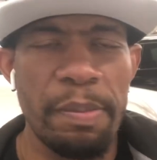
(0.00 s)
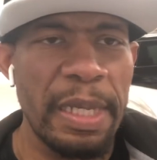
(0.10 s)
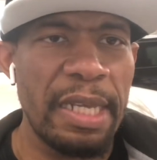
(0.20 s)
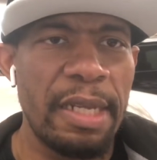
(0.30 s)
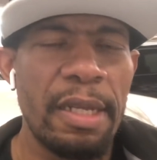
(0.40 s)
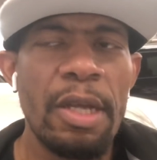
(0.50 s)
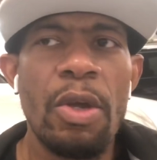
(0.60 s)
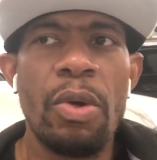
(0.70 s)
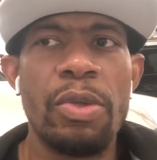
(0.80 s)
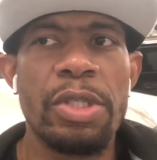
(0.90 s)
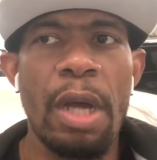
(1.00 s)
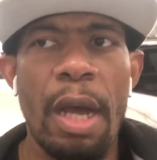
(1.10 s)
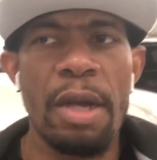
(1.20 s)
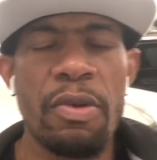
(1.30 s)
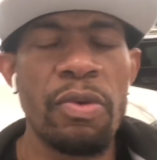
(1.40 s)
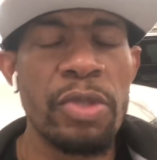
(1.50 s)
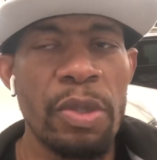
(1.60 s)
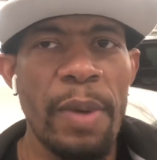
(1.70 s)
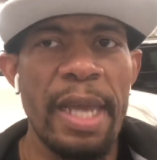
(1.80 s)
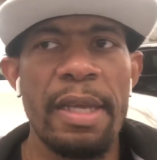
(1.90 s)
Tabidi, who's a
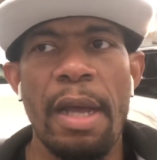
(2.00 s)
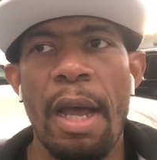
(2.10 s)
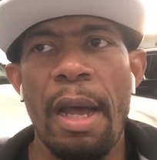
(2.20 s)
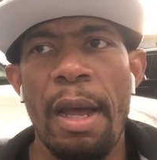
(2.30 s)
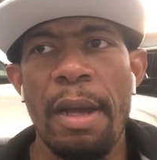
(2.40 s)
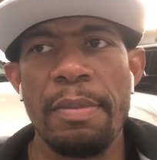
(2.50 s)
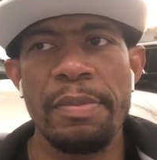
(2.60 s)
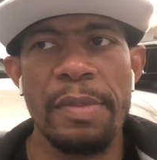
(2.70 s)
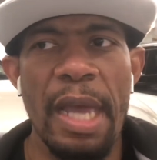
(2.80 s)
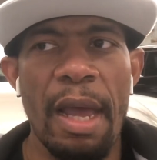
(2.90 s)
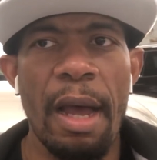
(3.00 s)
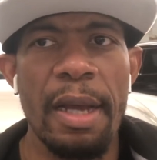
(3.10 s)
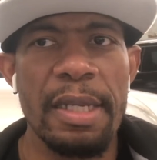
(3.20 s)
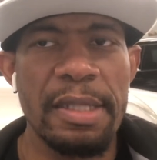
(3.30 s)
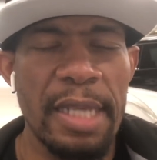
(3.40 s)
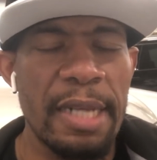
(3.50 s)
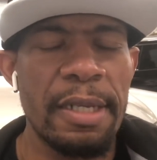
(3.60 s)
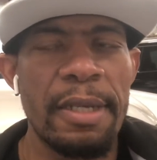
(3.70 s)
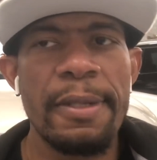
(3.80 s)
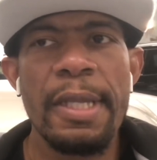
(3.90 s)
cruiserweight
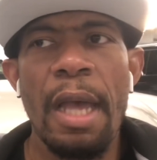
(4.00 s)
contender.